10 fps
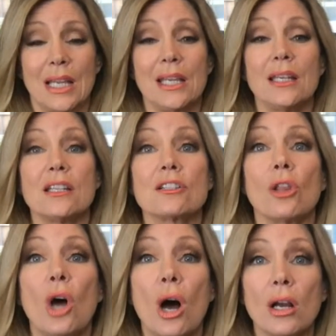It is
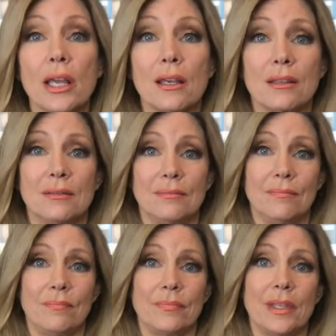longing.
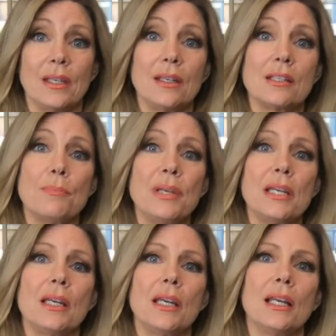It is
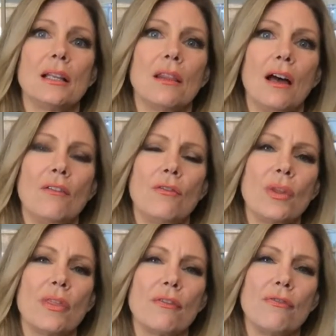being in love
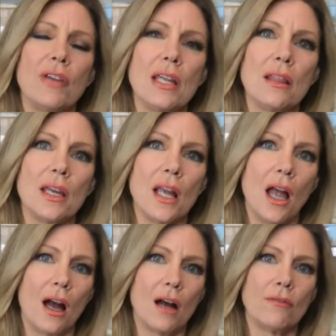with the
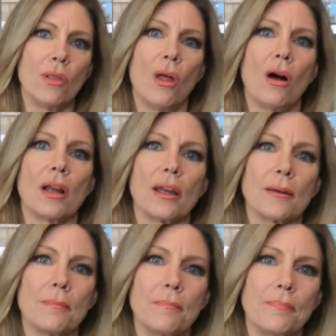feeling of
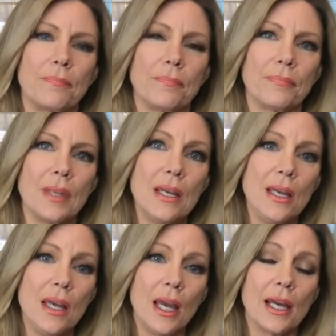longing.
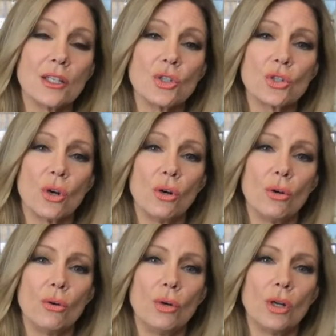And
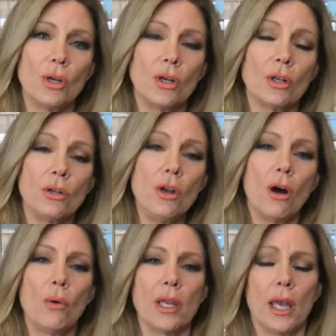so
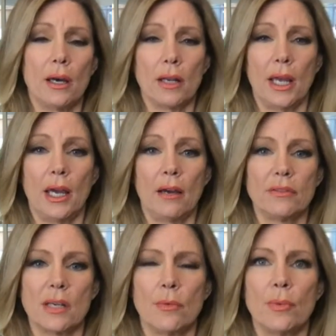knowing how to
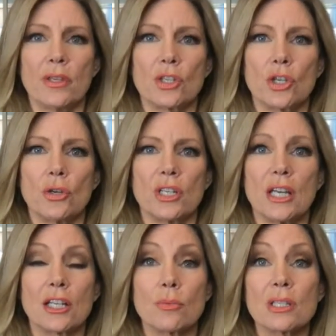have someone with a secure
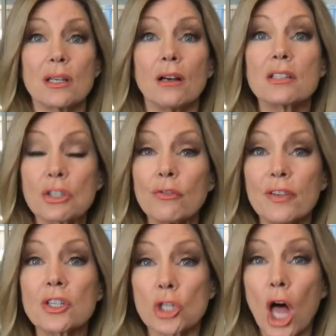attachment style still
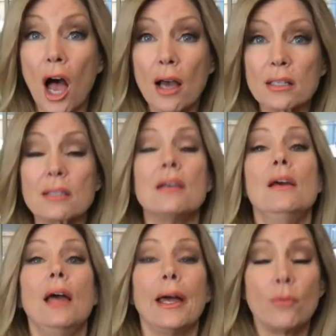feels loss
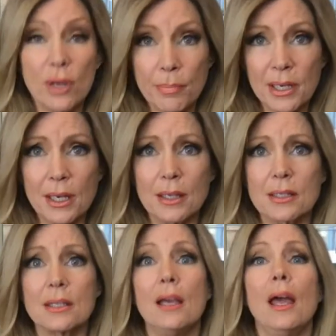and
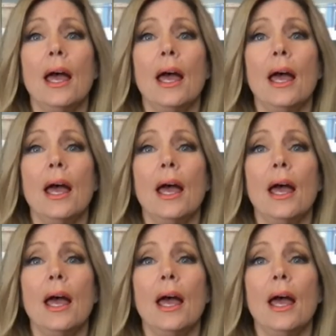weepiness